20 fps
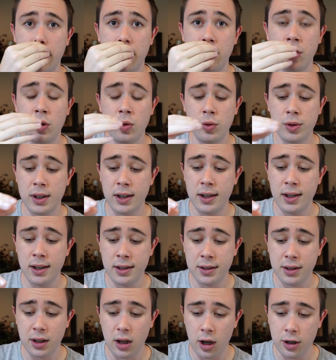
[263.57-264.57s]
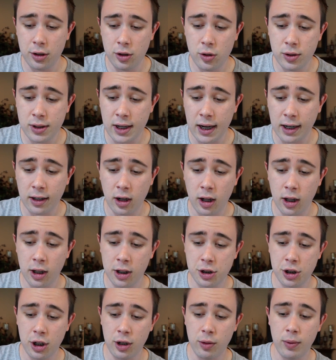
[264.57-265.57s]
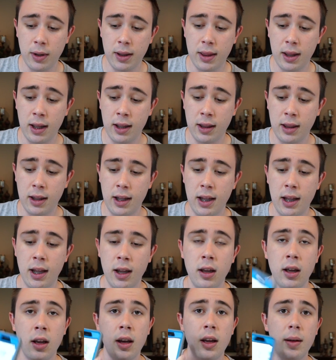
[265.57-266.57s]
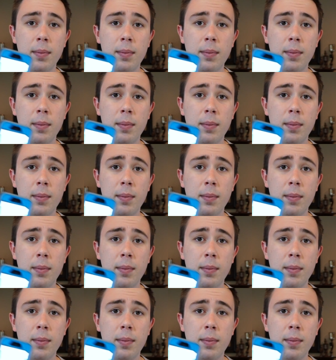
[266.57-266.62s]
uses a new technology within the